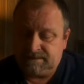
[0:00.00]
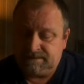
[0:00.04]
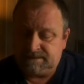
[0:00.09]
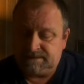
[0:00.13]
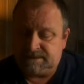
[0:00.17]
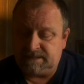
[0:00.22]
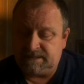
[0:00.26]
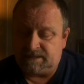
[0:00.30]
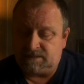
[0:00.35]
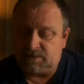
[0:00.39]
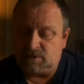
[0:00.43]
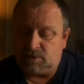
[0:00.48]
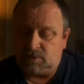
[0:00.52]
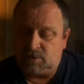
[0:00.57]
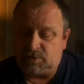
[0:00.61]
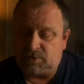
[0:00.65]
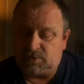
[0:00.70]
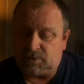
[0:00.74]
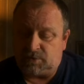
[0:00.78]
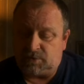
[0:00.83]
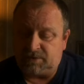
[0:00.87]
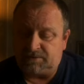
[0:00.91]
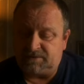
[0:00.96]
take no
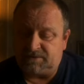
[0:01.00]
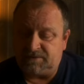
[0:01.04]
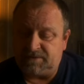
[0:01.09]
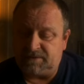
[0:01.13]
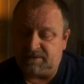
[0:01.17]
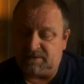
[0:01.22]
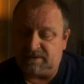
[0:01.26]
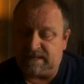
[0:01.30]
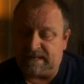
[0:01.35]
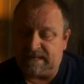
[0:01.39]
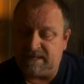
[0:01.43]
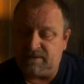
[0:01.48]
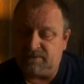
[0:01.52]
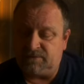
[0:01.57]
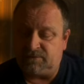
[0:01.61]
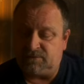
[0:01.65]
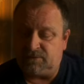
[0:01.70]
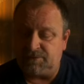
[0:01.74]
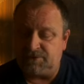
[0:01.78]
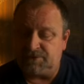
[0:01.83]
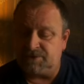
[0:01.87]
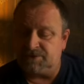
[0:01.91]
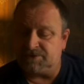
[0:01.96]
thought for your life,
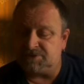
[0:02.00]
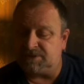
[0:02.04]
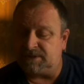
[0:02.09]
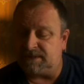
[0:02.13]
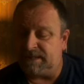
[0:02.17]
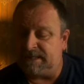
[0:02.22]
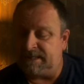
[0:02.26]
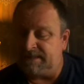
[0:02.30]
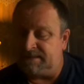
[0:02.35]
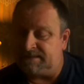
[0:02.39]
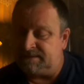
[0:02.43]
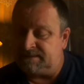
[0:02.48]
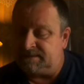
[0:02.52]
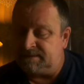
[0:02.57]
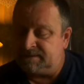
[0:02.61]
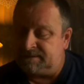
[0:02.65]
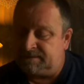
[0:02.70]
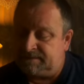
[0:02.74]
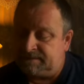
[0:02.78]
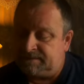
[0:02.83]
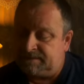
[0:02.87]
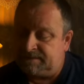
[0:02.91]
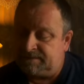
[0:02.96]
what you shall eat,
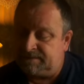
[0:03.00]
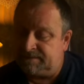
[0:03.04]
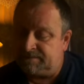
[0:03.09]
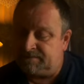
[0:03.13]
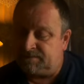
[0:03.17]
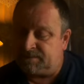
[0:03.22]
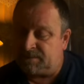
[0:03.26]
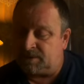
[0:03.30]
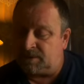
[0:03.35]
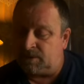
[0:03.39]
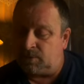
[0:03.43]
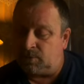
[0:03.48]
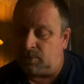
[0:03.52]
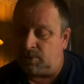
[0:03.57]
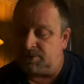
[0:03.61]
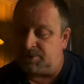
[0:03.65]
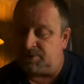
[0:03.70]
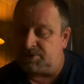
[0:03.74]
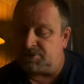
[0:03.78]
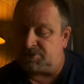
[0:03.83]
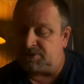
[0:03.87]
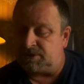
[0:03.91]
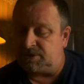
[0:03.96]
or what
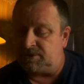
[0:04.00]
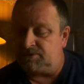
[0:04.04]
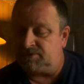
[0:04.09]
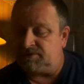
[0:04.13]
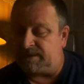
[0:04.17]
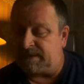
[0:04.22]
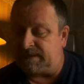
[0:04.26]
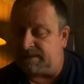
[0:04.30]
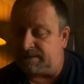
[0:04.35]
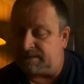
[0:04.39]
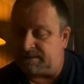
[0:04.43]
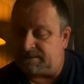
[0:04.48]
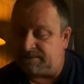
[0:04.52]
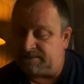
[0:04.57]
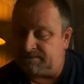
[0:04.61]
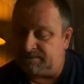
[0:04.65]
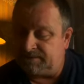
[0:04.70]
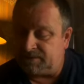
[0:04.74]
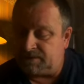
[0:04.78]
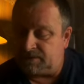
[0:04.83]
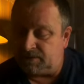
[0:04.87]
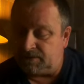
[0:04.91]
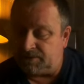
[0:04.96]
you shall drink,
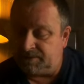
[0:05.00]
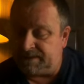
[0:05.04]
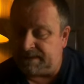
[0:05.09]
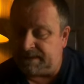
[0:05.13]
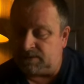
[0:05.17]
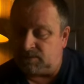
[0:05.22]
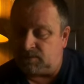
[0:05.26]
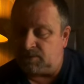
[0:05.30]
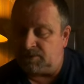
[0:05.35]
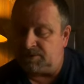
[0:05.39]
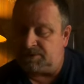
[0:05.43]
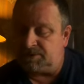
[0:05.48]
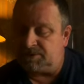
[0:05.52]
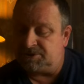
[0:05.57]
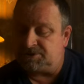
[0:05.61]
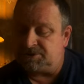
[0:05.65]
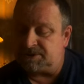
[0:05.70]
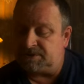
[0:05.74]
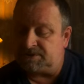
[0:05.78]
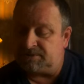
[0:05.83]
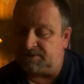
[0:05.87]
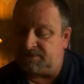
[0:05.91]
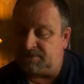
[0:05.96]
nor yet what you
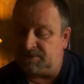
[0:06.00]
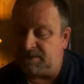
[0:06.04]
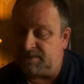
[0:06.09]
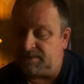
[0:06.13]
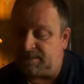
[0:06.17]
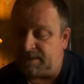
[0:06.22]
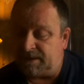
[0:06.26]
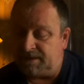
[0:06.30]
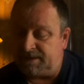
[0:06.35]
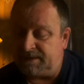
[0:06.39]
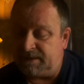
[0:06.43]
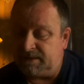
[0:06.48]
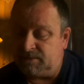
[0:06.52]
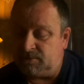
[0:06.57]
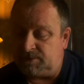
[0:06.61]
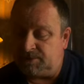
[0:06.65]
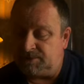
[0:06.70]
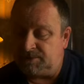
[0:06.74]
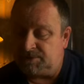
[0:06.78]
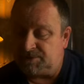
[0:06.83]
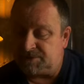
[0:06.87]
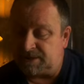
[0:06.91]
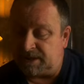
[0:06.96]
shall, for the body,
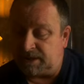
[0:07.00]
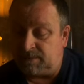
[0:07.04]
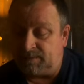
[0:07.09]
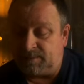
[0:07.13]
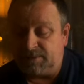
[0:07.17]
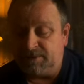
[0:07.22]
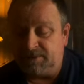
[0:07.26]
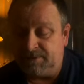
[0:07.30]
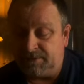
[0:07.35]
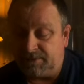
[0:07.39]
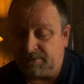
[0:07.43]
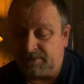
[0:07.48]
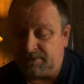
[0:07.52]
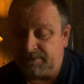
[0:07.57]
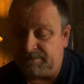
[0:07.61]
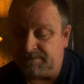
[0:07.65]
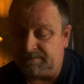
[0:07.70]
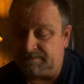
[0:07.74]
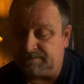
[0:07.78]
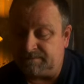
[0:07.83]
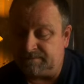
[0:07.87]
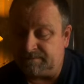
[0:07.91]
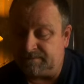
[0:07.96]
what you shall put on.
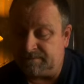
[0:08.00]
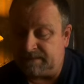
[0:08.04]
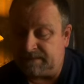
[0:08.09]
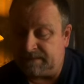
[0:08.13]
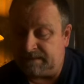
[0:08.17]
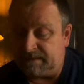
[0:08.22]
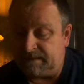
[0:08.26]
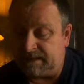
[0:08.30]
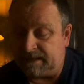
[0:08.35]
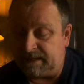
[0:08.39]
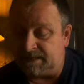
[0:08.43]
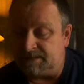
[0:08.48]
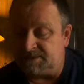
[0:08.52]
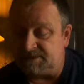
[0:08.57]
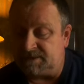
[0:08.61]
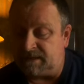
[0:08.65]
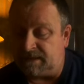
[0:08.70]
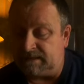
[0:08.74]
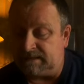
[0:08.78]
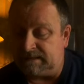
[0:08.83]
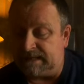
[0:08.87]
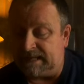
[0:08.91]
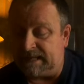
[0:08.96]
Is
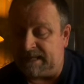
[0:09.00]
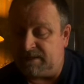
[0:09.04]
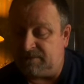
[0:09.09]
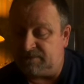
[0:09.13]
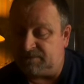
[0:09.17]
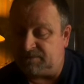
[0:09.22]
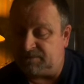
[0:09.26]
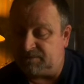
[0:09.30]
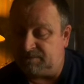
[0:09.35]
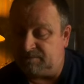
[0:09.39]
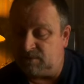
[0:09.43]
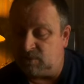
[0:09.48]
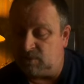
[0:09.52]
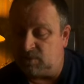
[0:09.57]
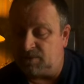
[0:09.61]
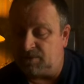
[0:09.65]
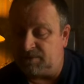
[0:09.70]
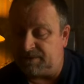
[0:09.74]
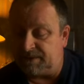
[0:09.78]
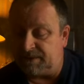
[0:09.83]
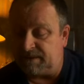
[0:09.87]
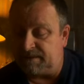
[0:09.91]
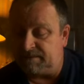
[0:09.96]
not life more
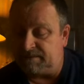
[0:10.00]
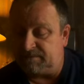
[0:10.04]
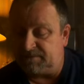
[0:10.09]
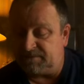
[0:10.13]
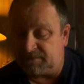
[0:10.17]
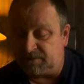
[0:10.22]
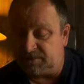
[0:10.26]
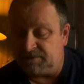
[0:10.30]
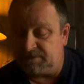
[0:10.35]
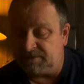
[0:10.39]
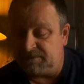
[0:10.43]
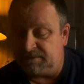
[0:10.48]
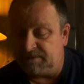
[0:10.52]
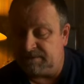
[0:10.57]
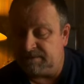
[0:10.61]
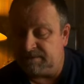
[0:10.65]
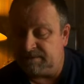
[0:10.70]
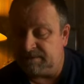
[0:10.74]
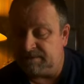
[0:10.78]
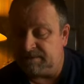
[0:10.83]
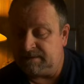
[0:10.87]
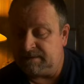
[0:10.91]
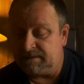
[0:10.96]
than food,
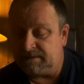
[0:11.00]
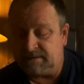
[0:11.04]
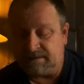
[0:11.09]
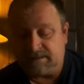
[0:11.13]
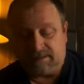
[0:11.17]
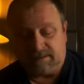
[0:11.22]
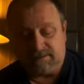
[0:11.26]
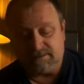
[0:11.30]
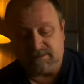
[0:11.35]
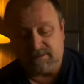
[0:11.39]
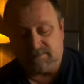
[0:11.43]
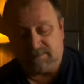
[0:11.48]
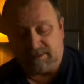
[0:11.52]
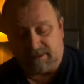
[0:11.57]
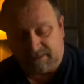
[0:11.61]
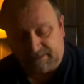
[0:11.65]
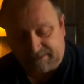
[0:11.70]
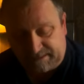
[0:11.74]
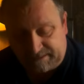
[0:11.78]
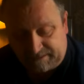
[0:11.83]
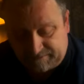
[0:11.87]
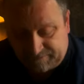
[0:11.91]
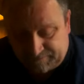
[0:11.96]
and the
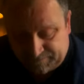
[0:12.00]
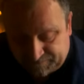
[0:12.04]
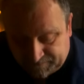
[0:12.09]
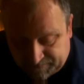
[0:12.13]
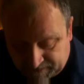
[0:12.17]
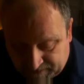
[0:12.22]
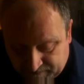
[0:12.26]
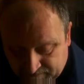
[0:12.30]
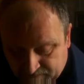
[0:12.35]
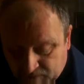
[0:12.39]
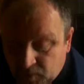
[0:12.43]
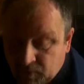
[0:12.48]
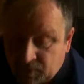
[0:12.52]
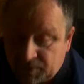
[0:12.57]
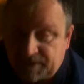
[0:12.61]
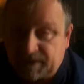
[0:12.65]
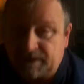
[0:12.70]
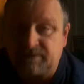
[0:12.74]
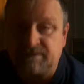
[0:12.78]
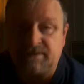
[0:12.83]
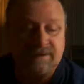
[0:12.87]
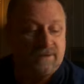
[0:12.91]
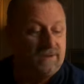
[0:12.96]
body more
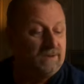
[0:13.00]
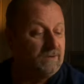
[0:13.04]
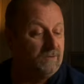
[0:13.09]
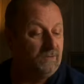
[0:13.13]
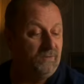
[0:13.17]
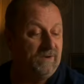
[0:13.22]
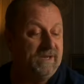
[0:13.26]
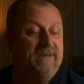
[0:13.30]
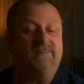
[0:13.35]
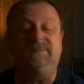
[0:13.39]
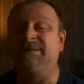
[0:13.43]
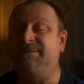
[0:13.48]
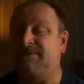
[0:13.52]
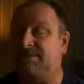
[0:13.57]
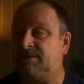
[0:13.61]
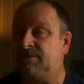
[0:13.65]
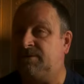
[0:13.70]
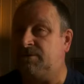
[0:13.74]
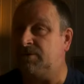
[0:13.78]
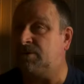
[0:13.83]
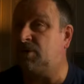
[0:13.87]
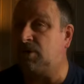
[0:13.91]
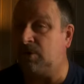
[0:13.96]
than raiment
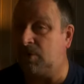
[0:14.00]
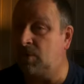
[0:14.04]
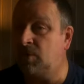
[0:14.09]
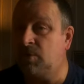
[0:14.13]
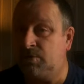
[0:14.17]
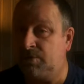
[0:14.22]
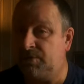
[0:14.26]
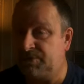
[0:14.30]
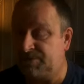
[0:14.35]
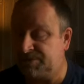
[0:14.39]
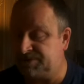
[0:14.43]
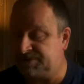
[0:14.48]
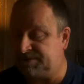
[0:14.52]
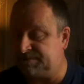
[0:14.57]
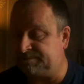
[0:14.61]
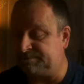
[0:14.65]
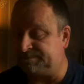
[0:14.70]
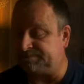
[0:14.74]
or clothes?